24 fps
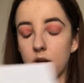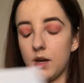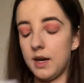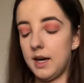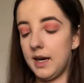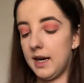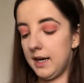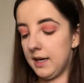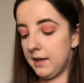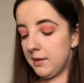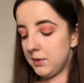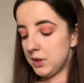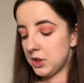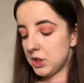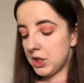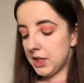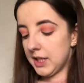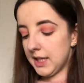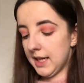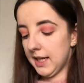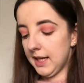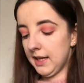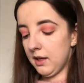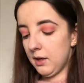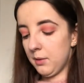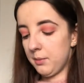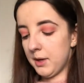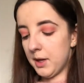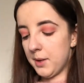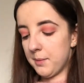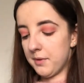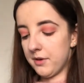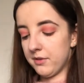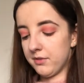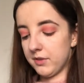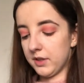and I'm just going to get a little bit on
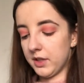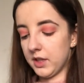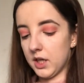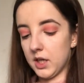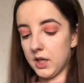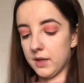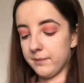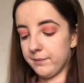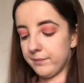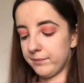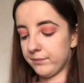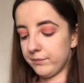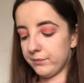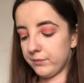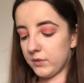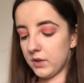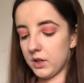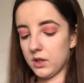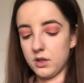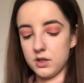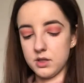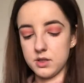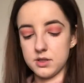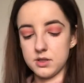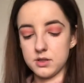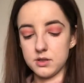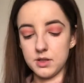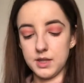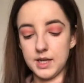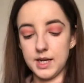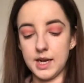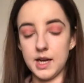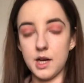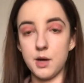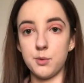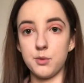my finger because it
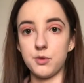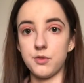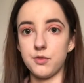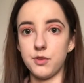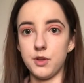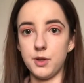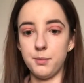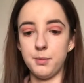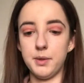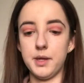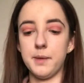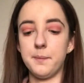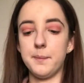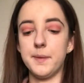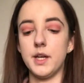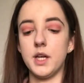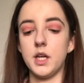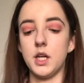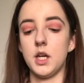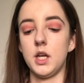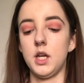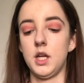helps for the pigment,